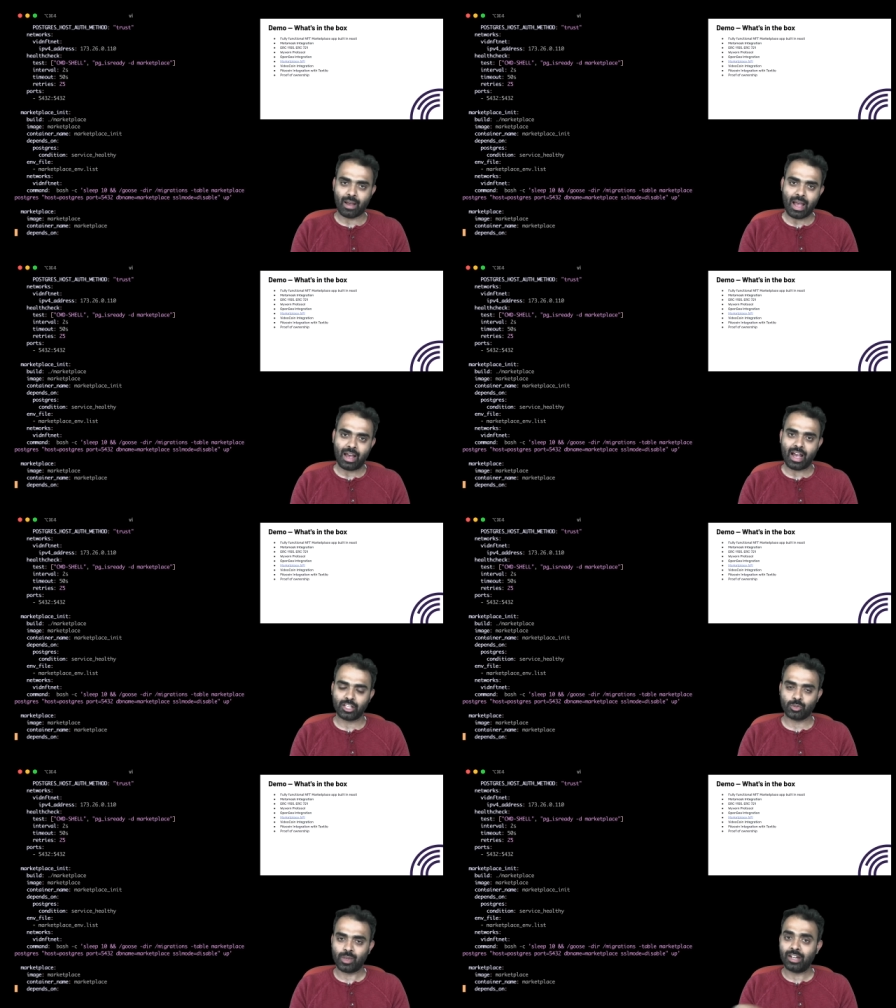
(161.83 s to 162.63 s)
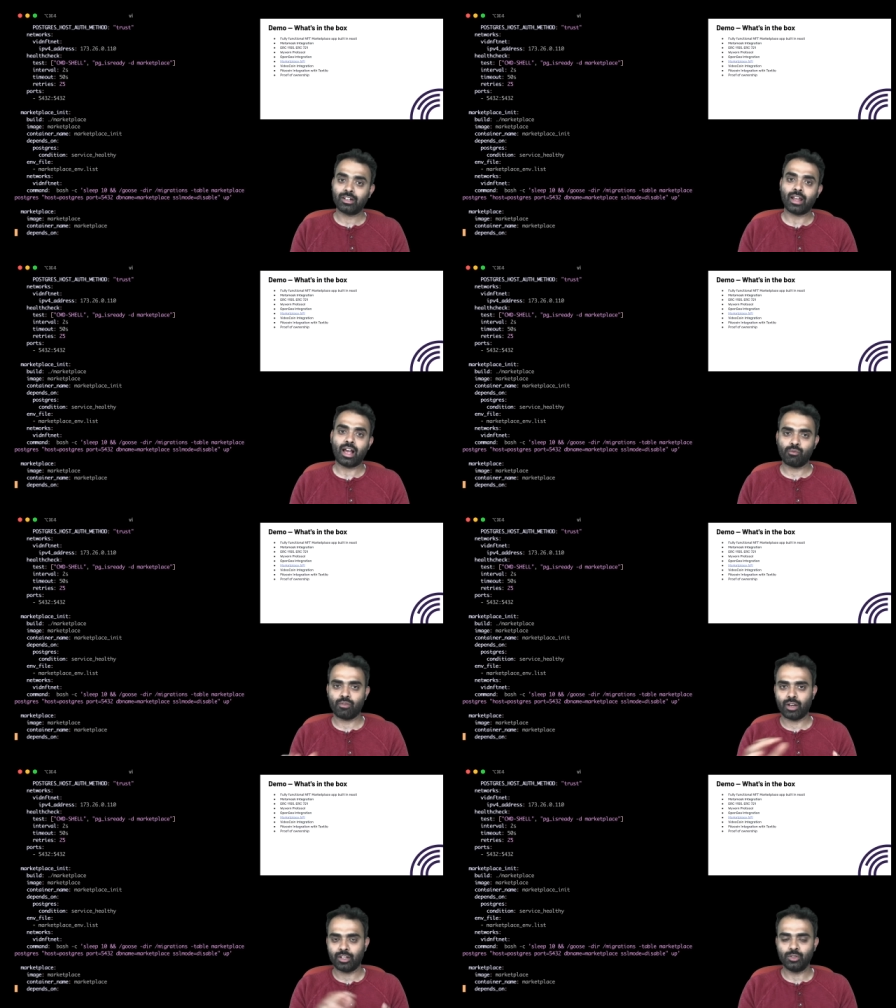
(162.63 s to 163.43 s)
uh, as we hit
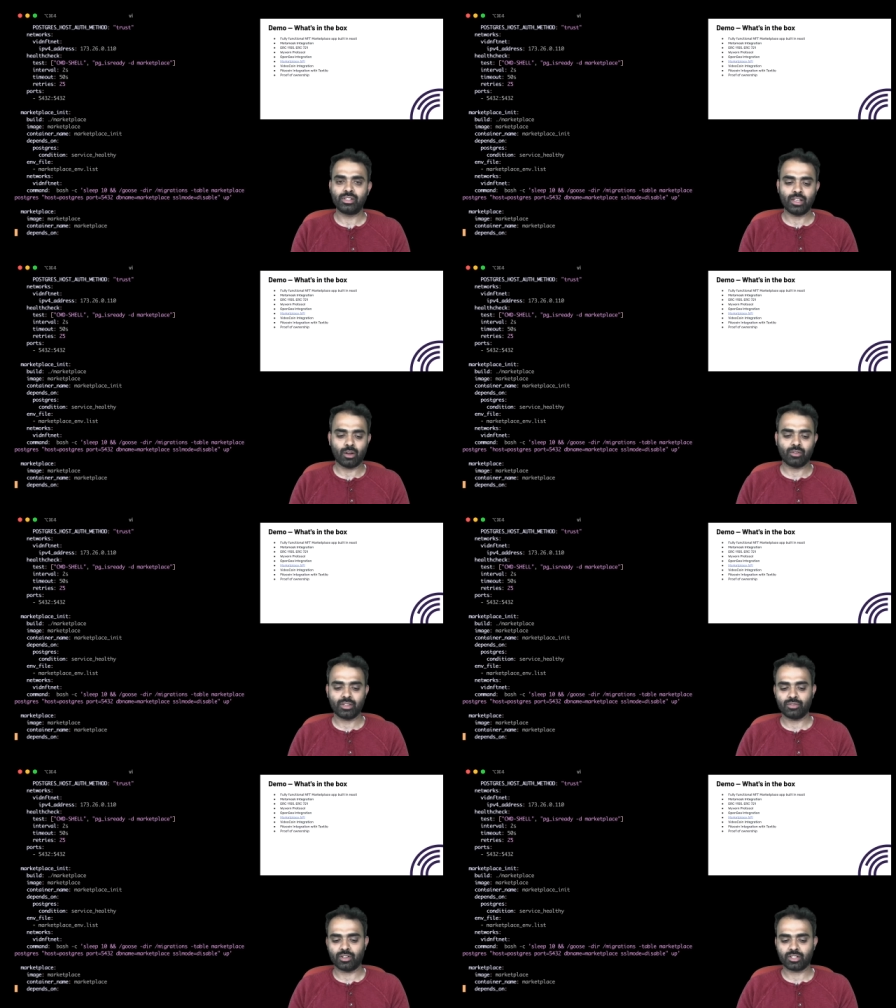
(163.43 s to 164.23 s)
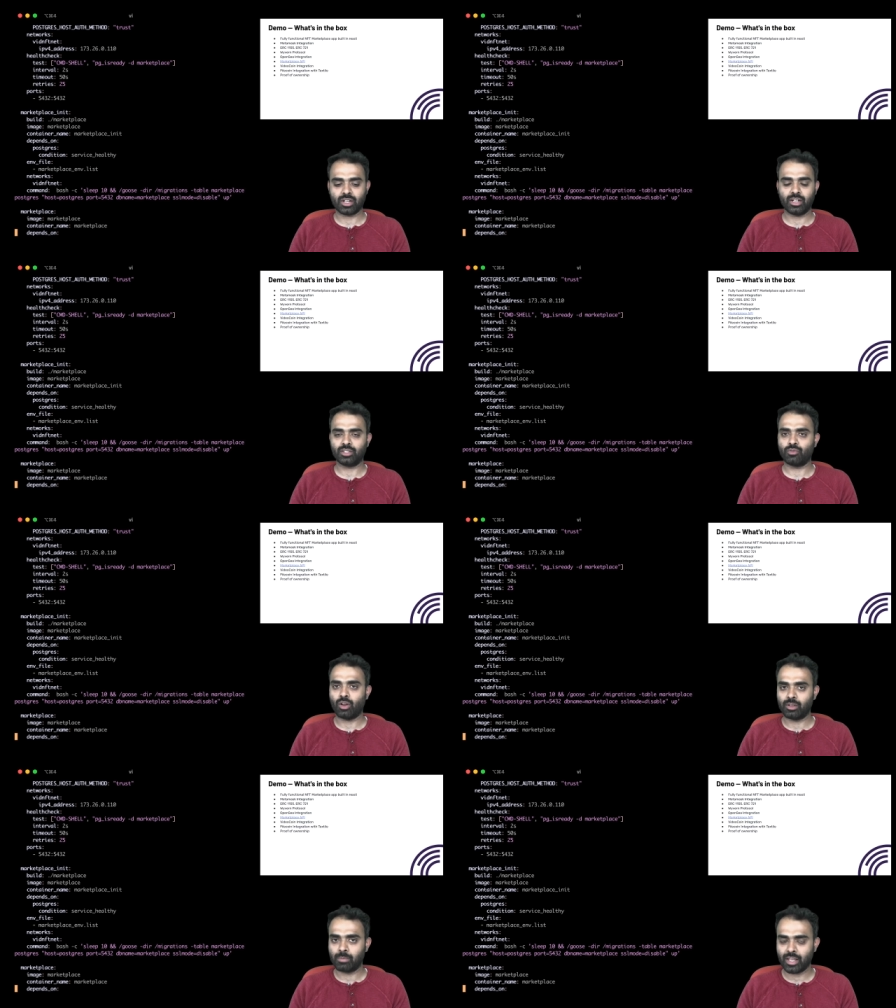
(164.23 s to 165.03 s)
alpha, you'll see all of these functionalities
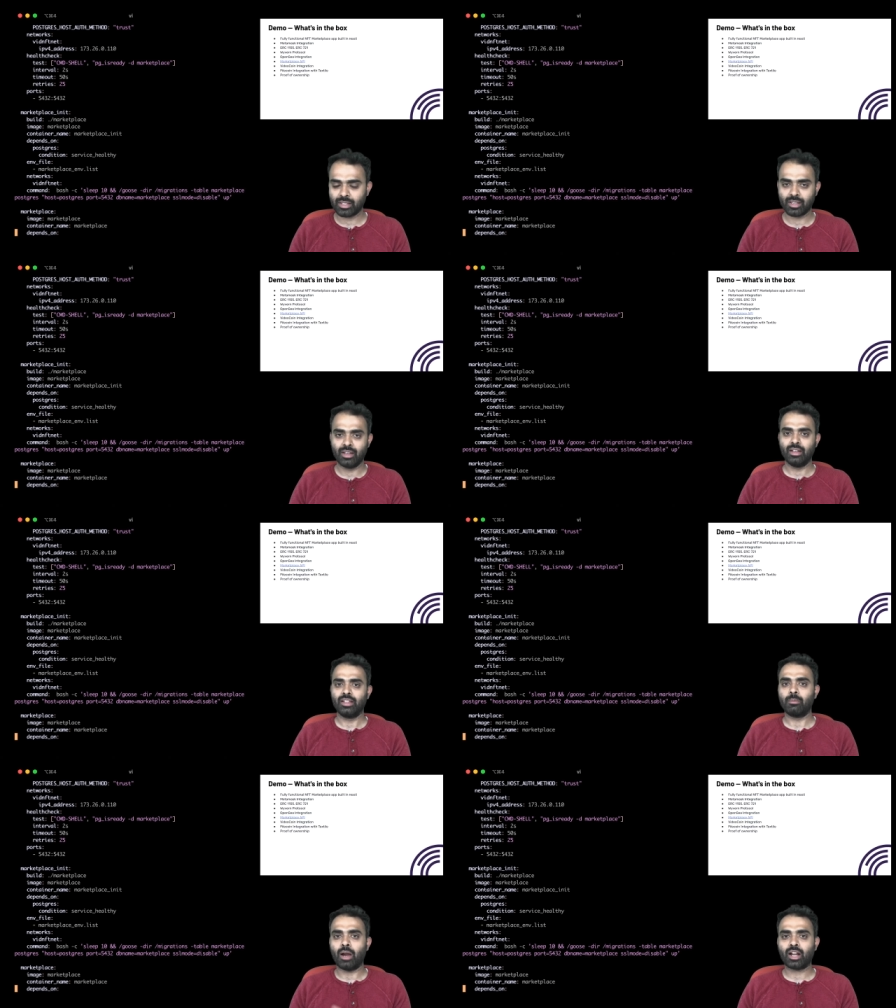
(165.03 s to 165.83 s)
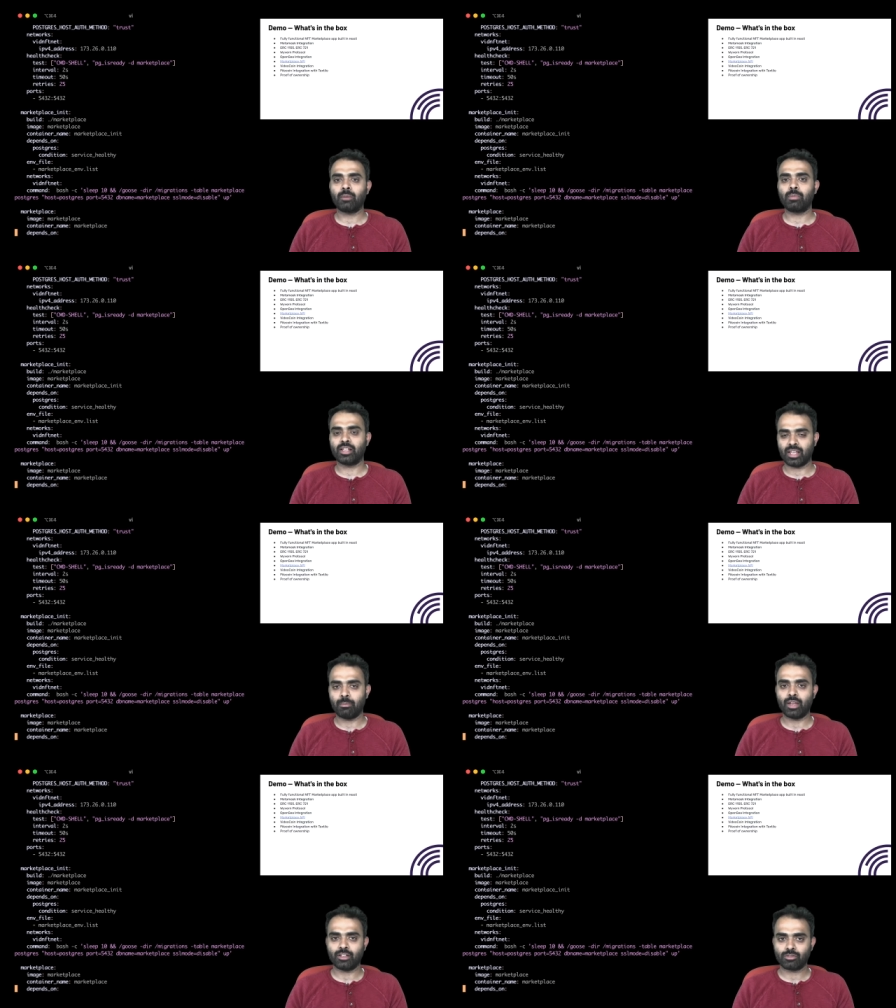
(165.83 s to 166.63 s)
fall in place marketplace API.